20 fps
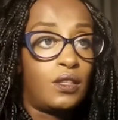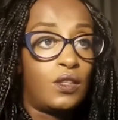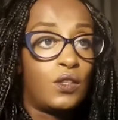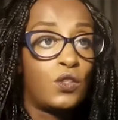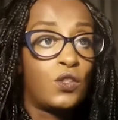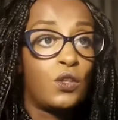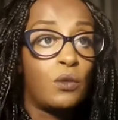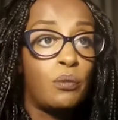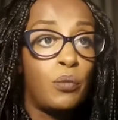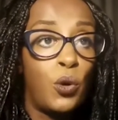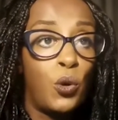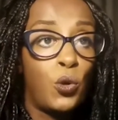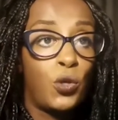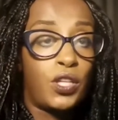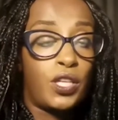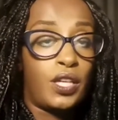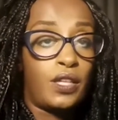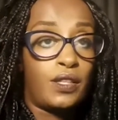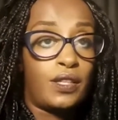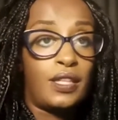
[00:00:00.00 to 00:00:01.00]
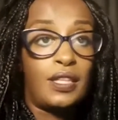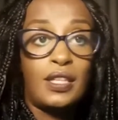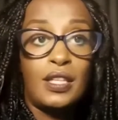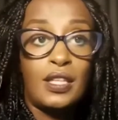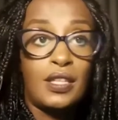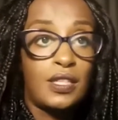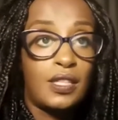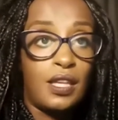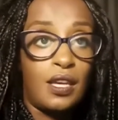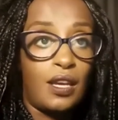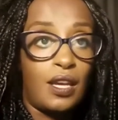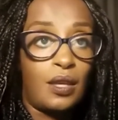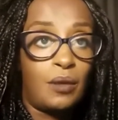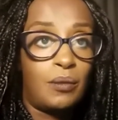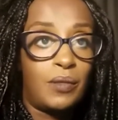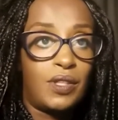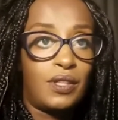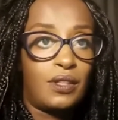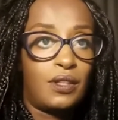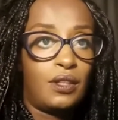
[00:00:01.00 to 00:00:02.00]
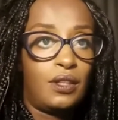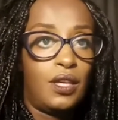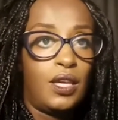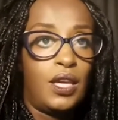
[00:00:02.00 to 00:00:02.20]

support us in these times,